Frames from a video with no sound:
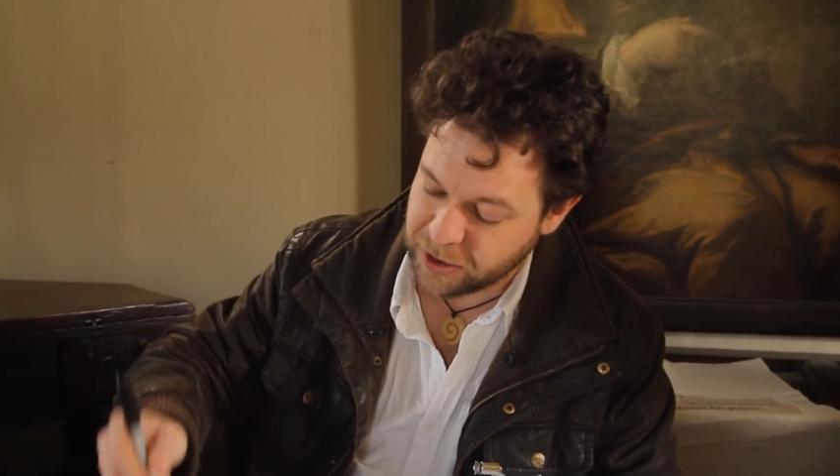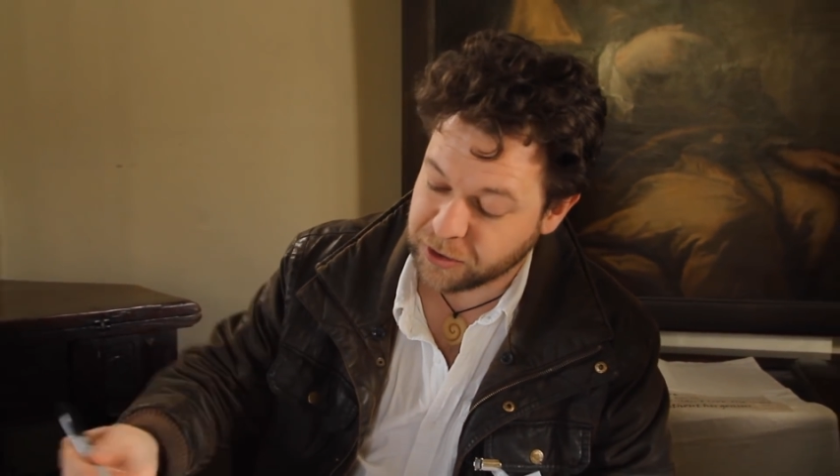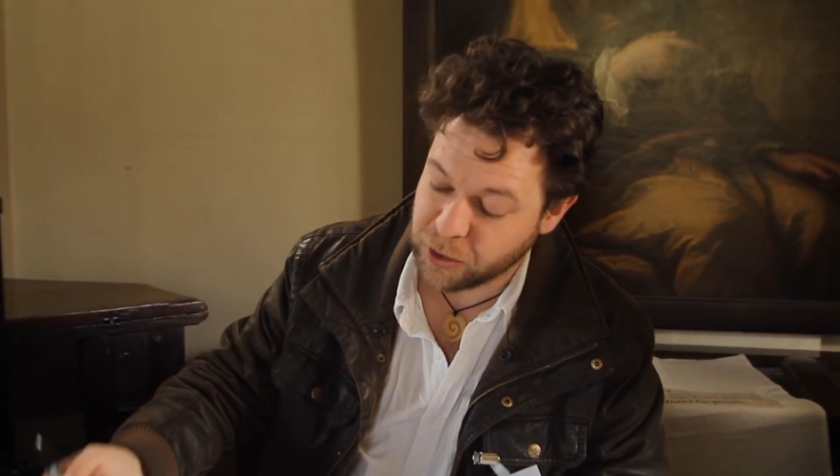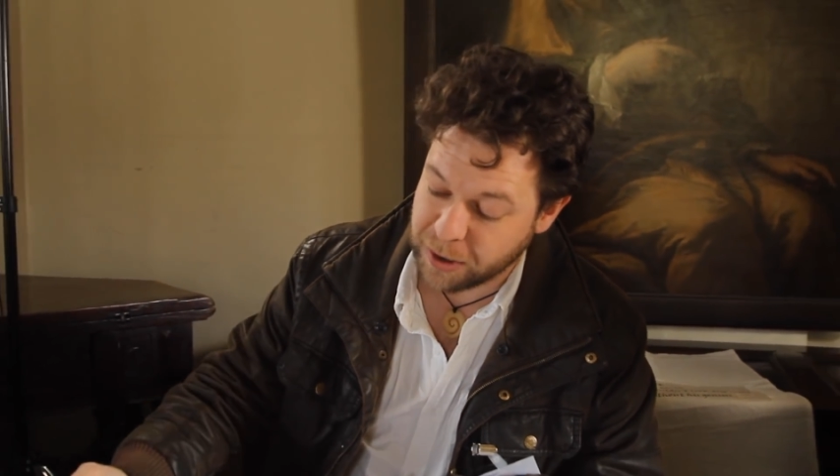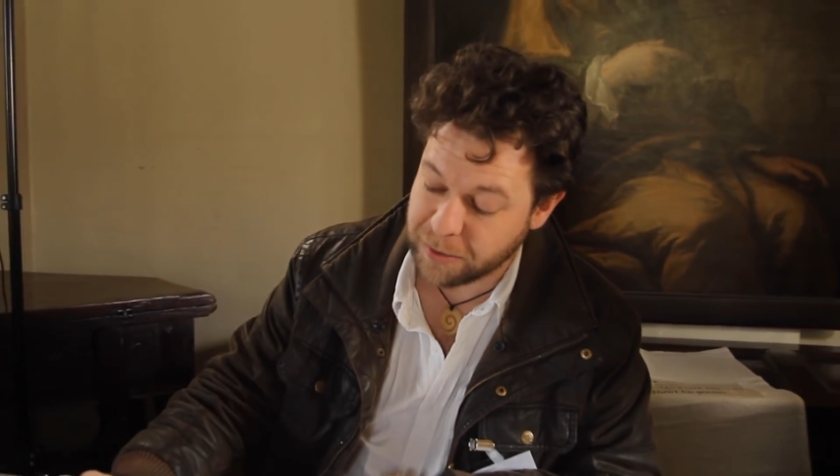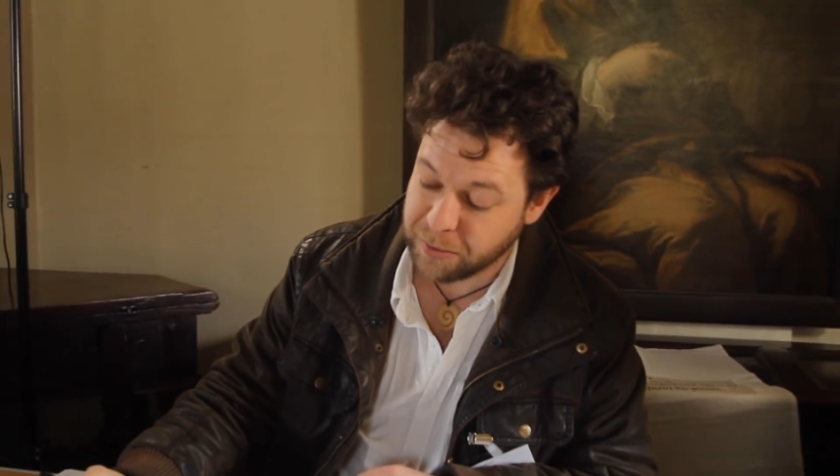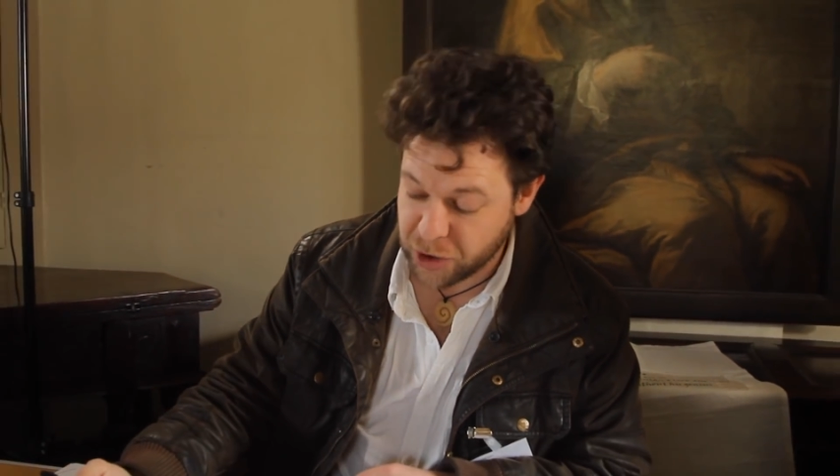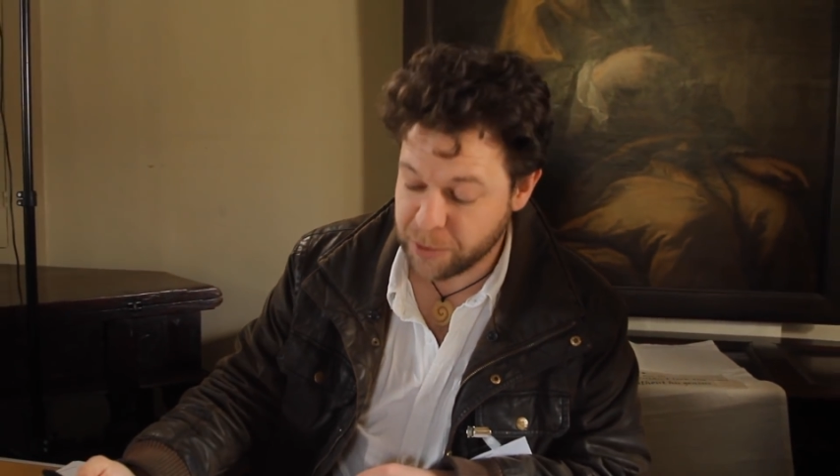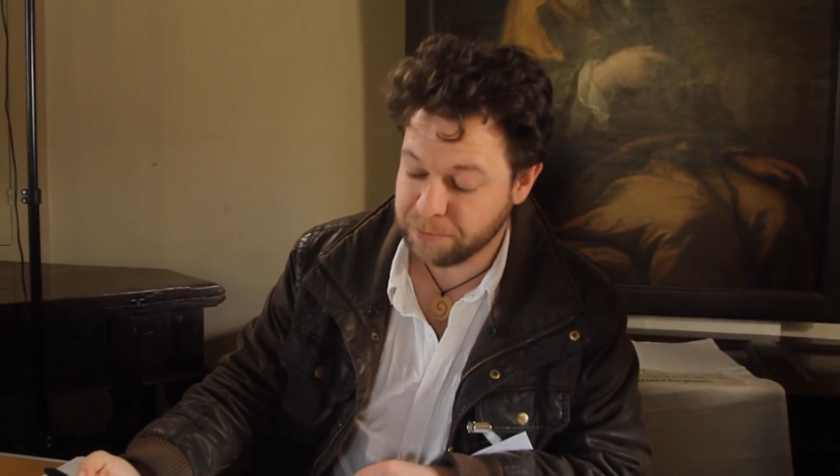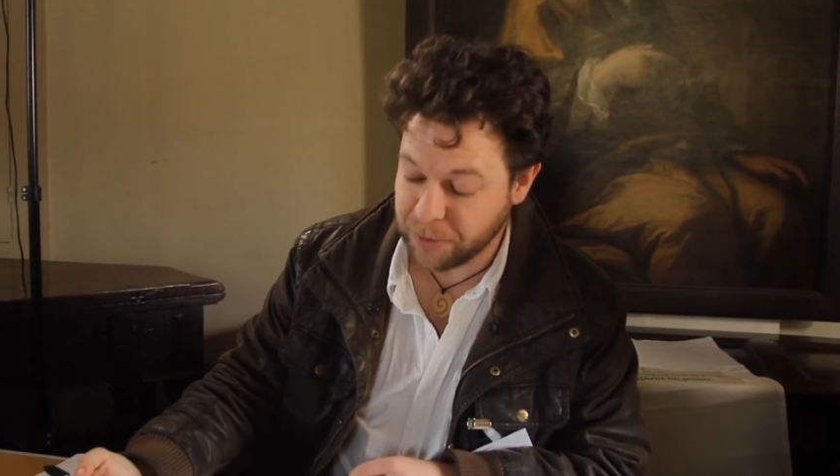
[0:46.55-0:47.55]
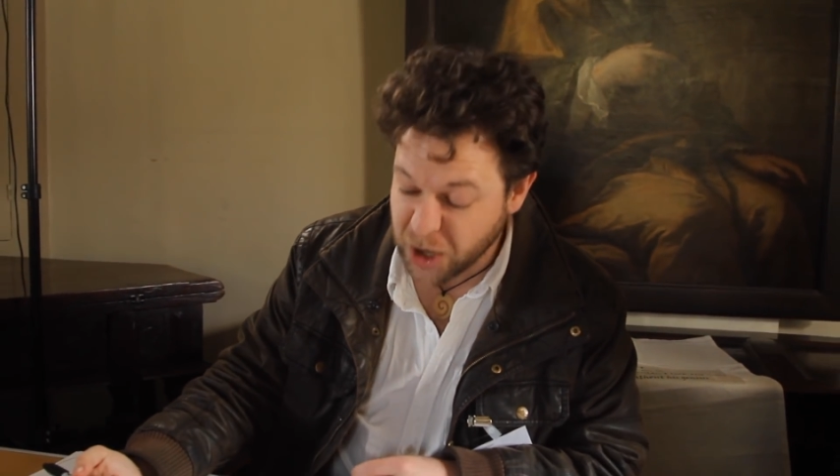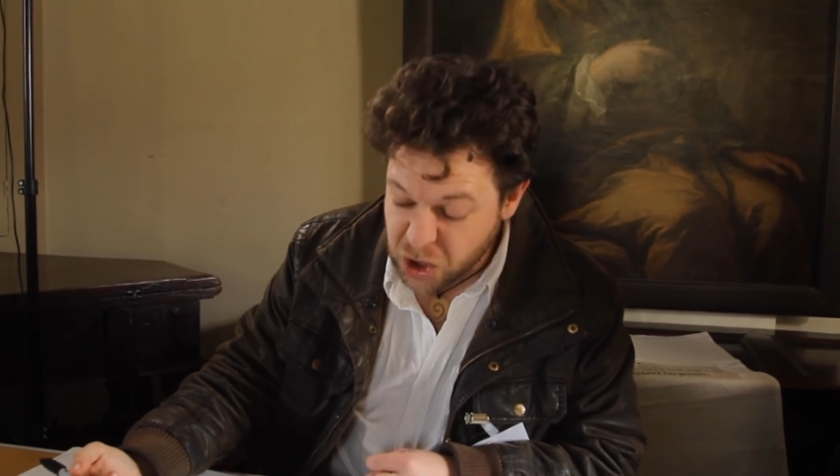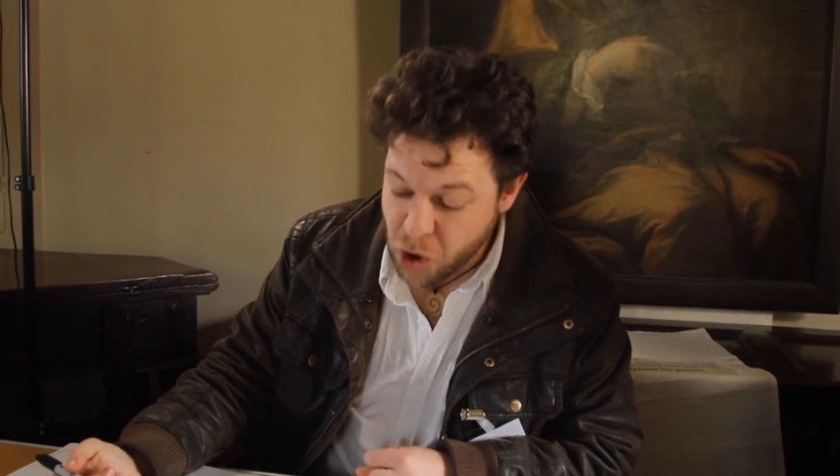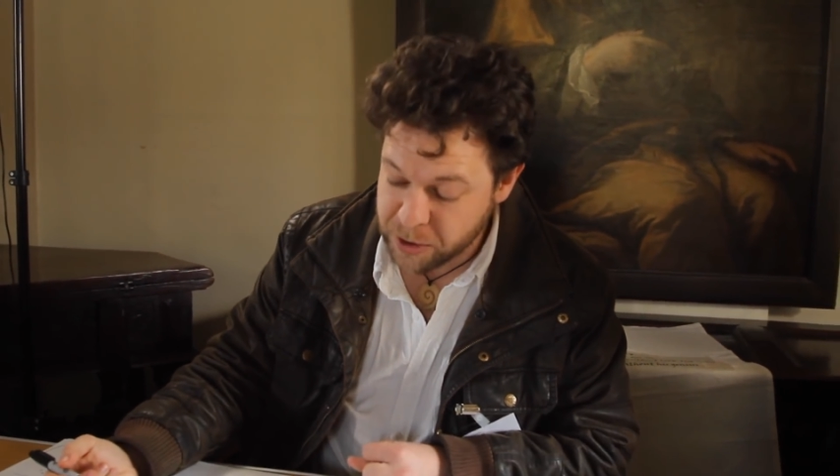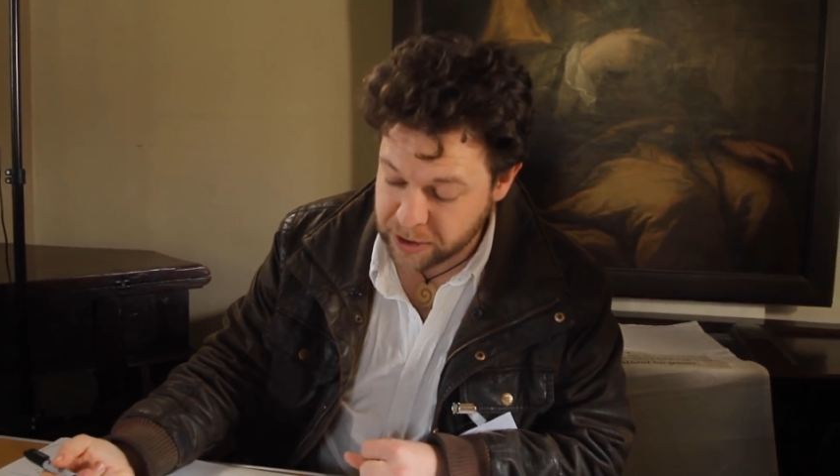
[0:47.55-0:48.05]
could do by
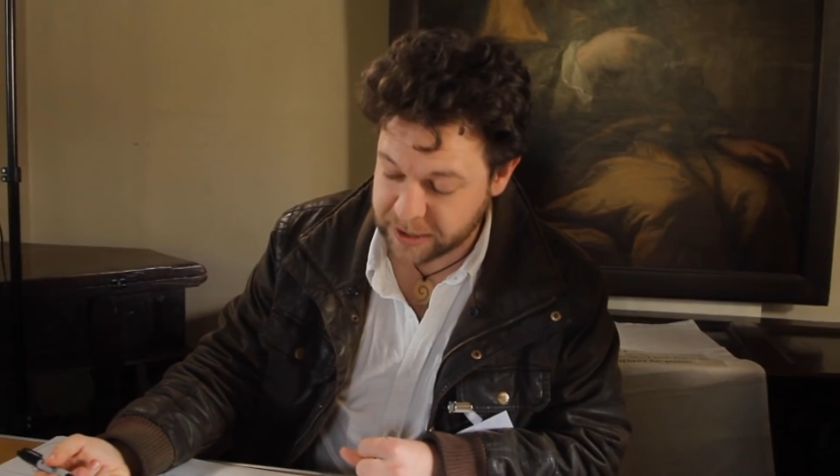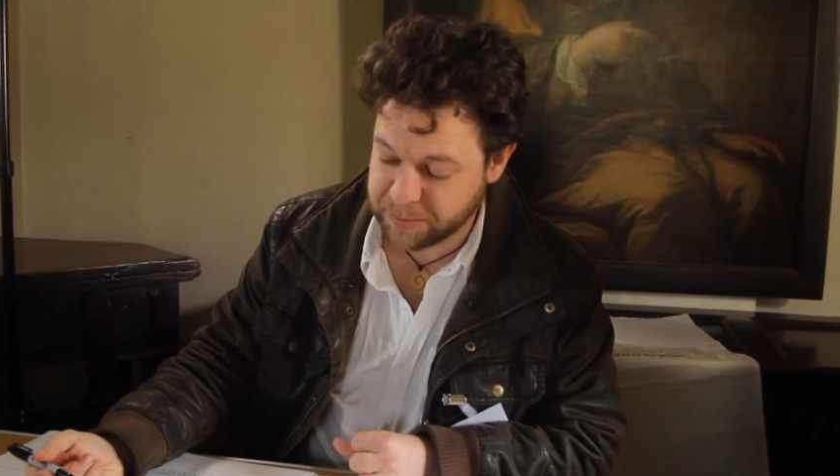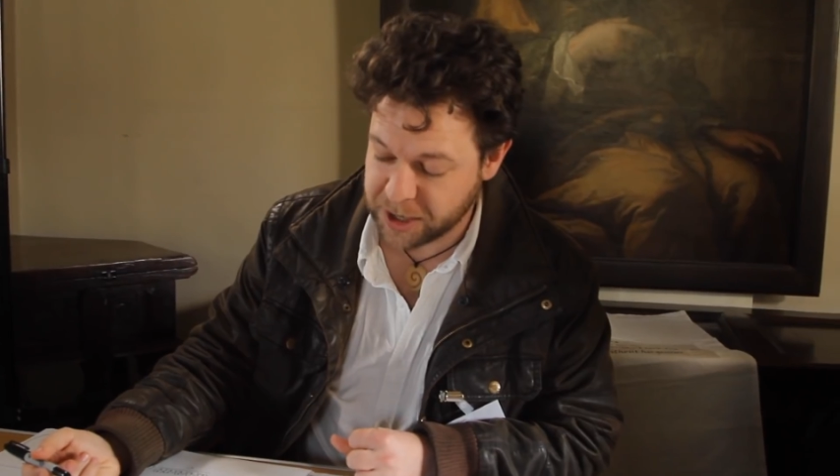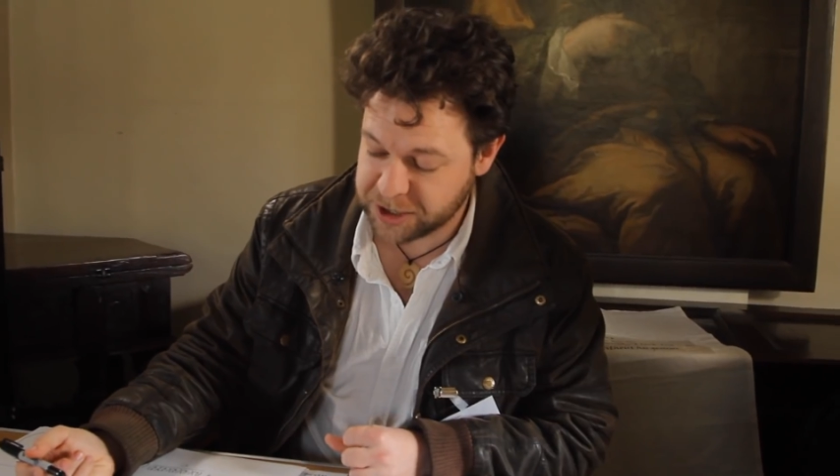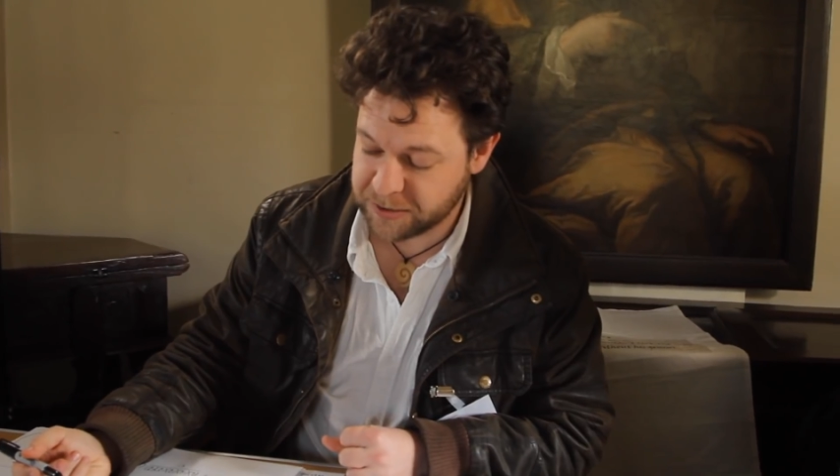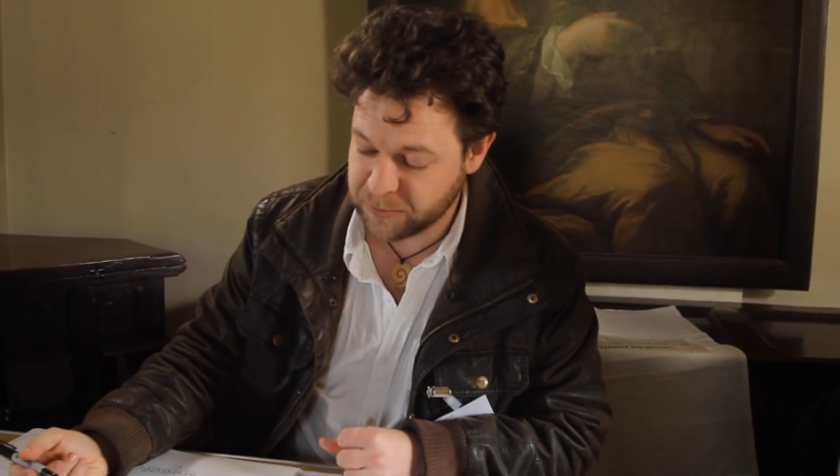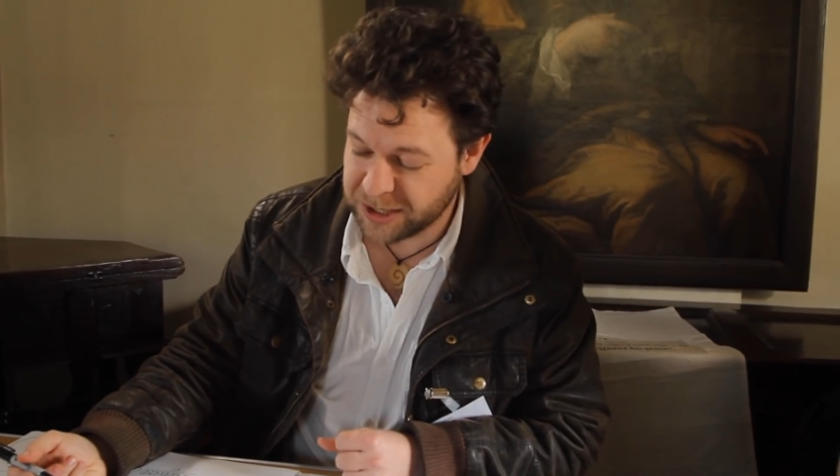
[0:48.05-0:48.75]
binomial expansion,